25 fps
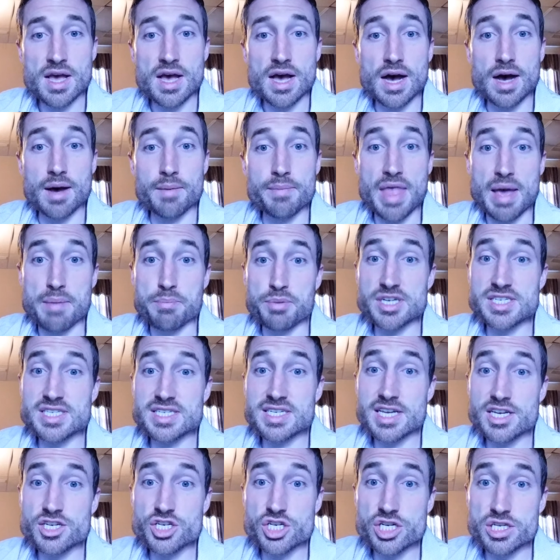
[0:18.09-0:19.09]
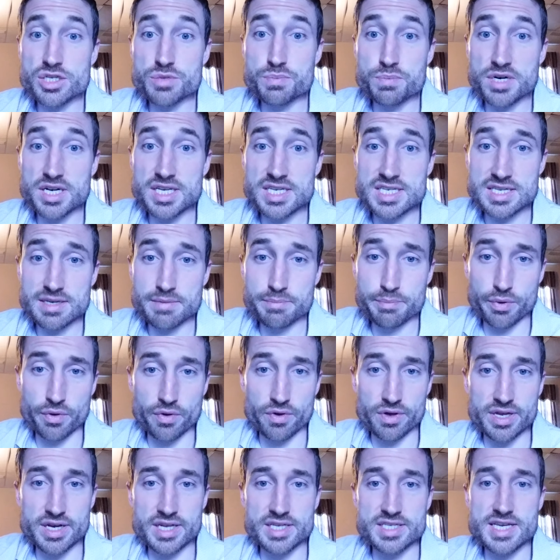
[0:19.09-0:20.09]
That presentation is pretty
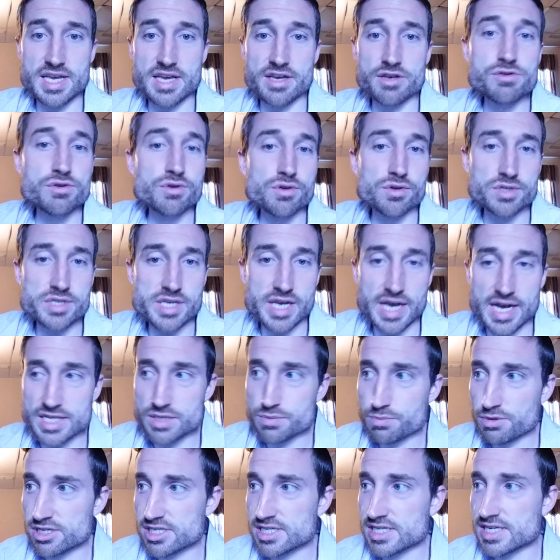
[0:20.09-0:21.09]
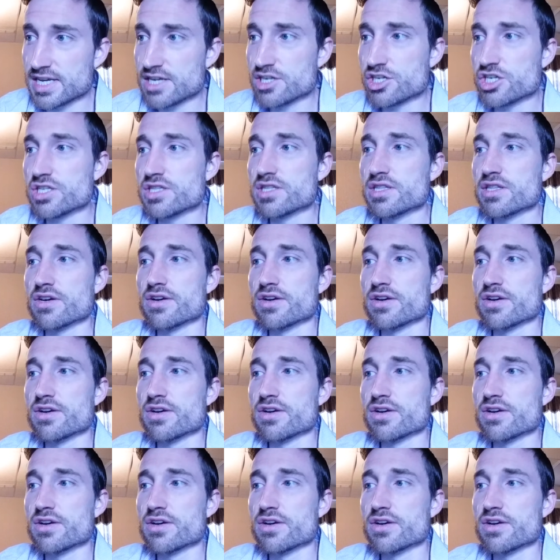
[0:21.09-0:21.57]
simple. It is a Google Slides presentation.